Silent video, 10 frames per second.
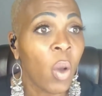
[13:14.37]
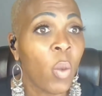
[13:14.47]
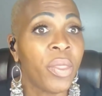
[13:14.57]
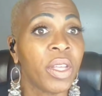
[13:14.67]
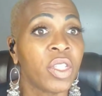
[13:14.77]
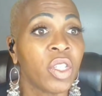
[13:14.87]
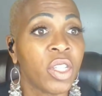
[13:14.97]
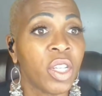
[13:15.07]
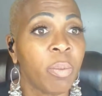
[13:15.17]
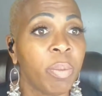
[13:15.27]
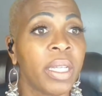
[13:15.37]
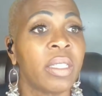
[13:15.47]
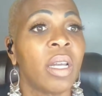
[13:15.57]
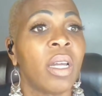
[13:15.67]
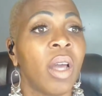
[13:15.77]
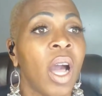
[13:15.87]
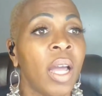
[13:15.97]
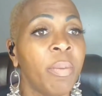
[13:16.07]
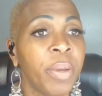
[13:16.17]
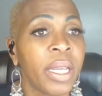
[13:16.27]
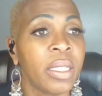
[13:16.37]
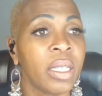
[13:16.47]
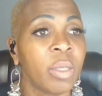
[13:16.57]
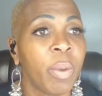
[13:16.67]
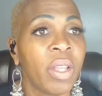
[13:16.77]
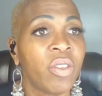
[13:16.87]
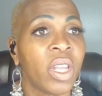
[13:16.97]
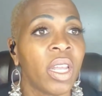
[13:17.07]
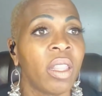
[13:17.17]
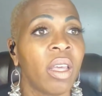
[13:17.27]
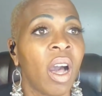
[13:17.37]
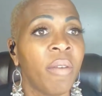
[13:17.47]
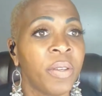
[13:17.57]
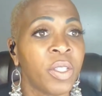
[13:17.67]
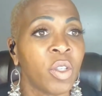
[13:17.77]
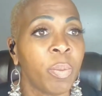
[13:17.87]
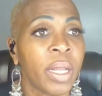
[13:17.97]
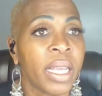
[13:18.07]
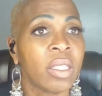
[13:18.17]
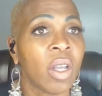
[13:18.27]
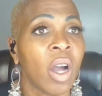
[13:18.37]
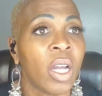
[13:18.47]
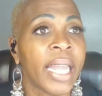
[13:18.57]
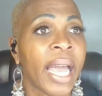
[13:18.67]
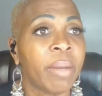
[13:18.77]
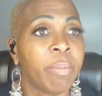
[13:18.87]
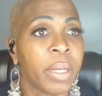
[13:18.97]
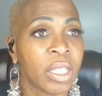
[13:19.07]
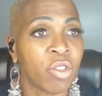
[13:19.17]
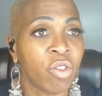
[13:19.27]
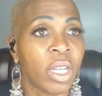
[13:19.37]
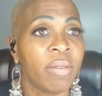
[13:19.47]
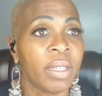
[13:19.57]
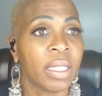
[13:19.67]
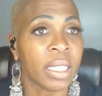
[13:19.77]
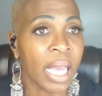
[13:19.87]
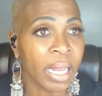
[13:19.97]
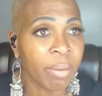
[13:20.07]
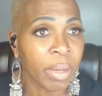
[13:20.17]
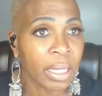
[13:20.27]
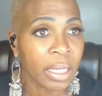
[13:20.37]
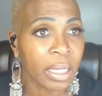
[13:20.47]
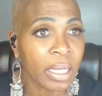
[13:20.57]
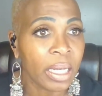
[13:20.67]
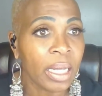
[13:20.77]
with the sergeant placed on unpaid suspension and the officer placed on administrative assignment.